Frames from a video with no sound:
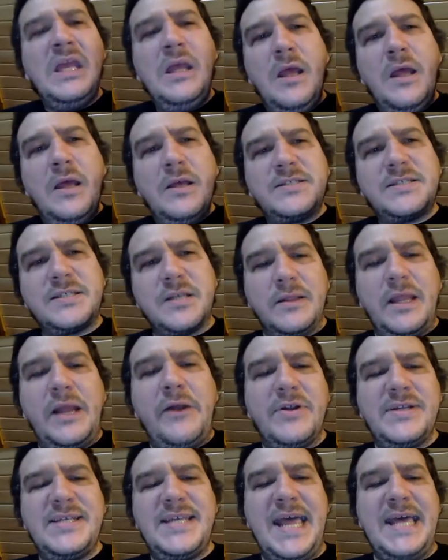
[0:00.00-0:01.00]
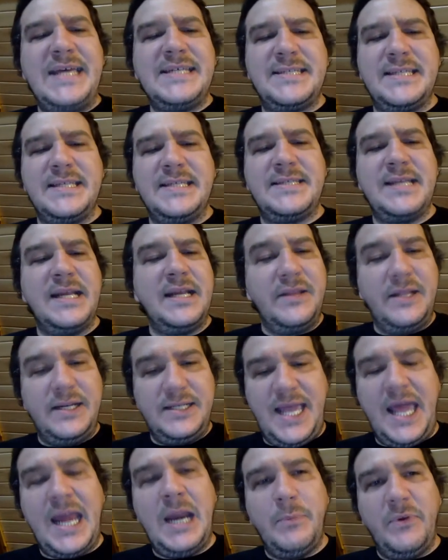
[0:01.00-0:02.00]
Solaris has this thing, and it's
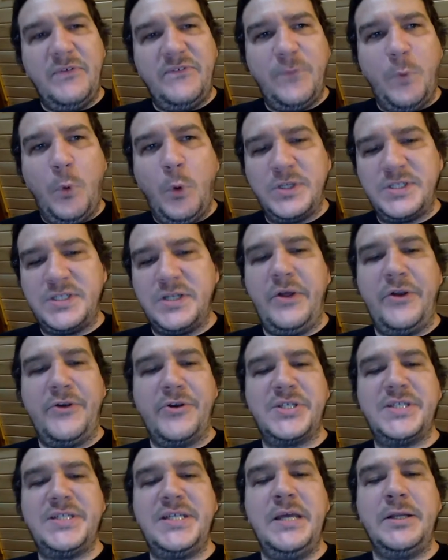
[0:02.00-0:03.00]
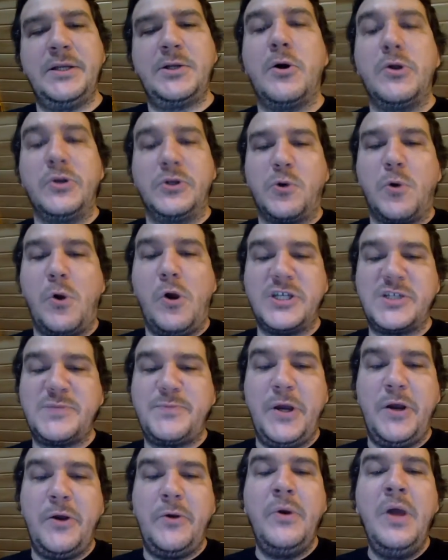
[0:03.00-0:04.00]
had it before, Solaris 10, called
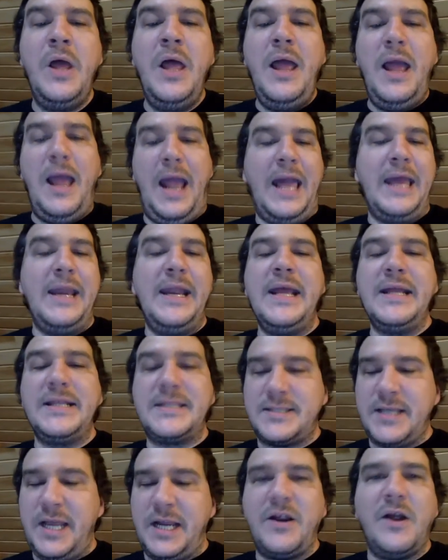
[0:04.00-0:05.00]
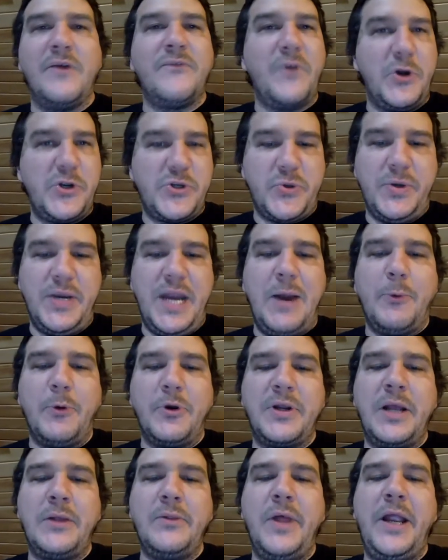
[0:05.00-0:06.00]
Crossbow, and it's like a virtual
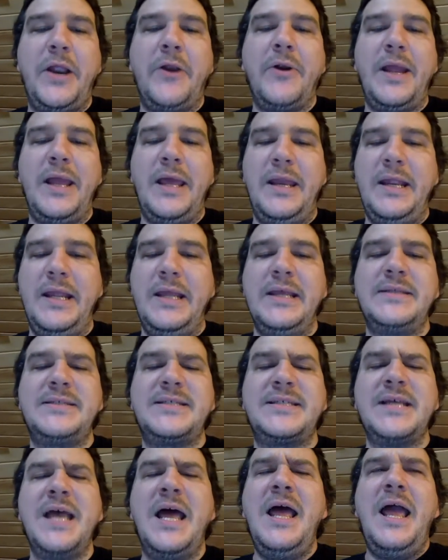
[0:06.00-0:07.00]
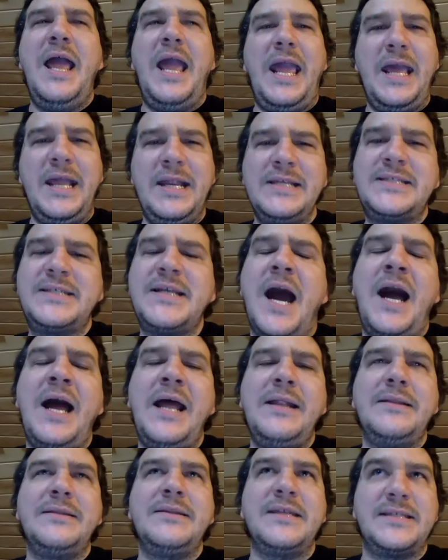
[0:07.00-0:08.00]
networking layer. It has
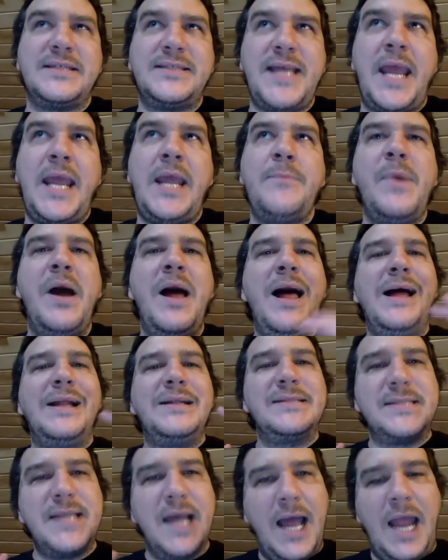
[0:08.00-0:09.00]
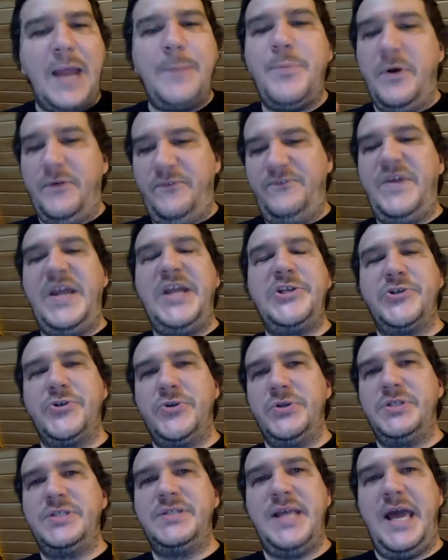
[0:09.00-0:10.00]
got the same type of
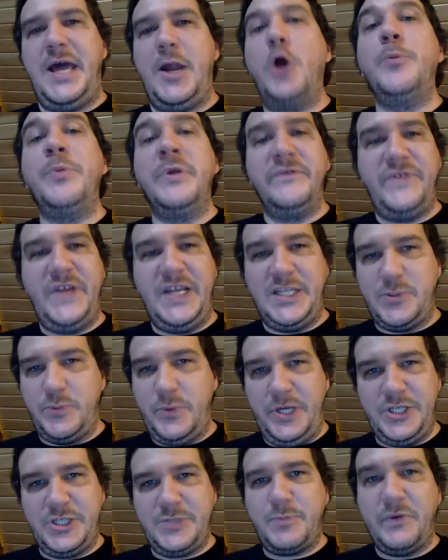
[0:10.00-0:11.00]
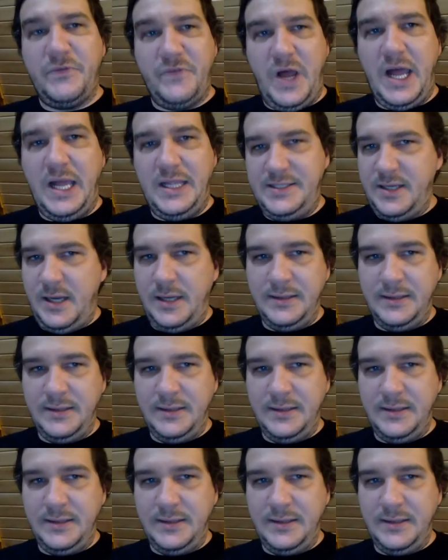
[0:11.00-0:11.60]
features that Open vSwitch provides on